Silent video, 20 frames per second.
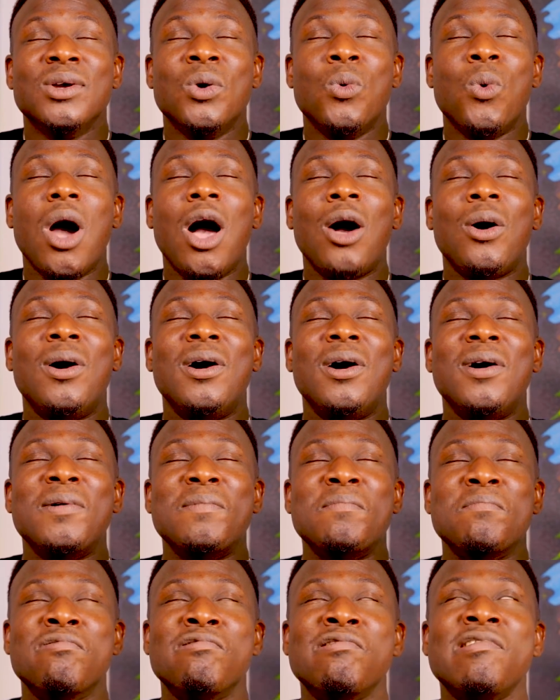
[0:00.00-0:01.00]
woo,
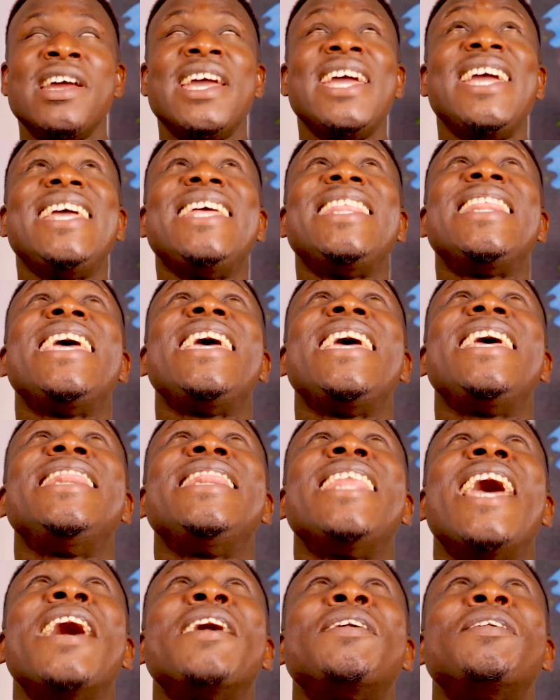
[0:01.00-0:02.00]
breathe in
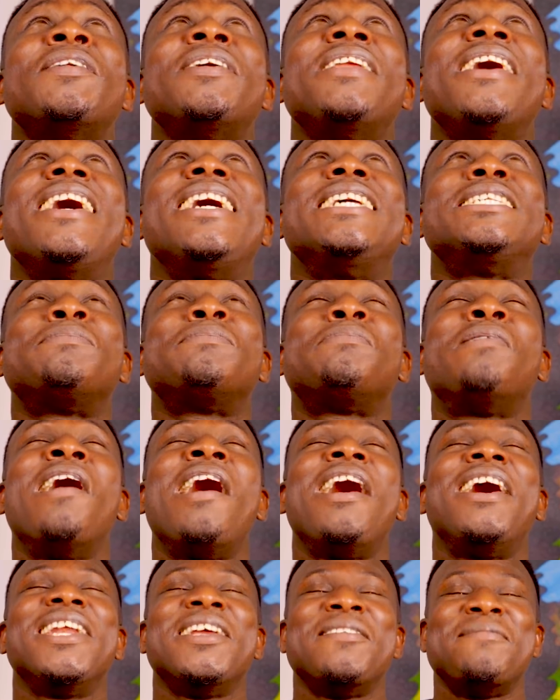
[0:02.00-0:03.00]
that good ass
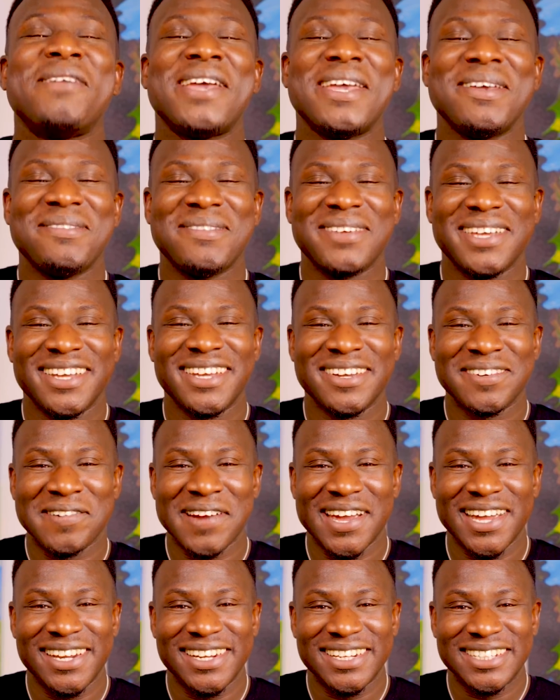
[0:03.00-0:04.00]
prana, baby,
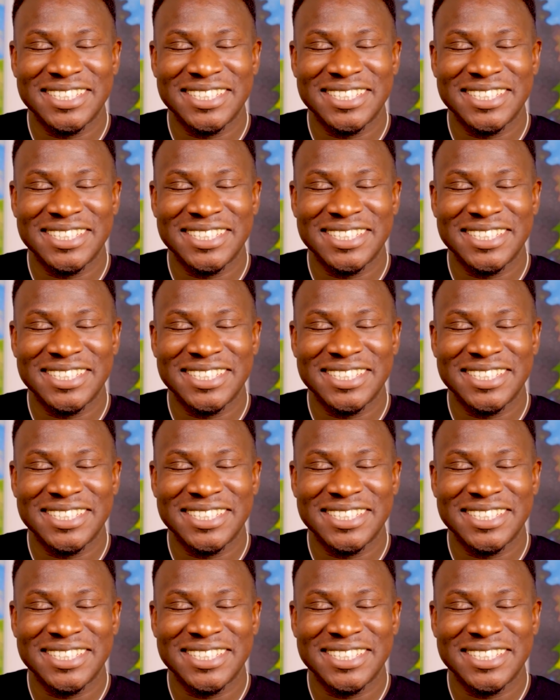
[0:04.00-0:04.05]
right?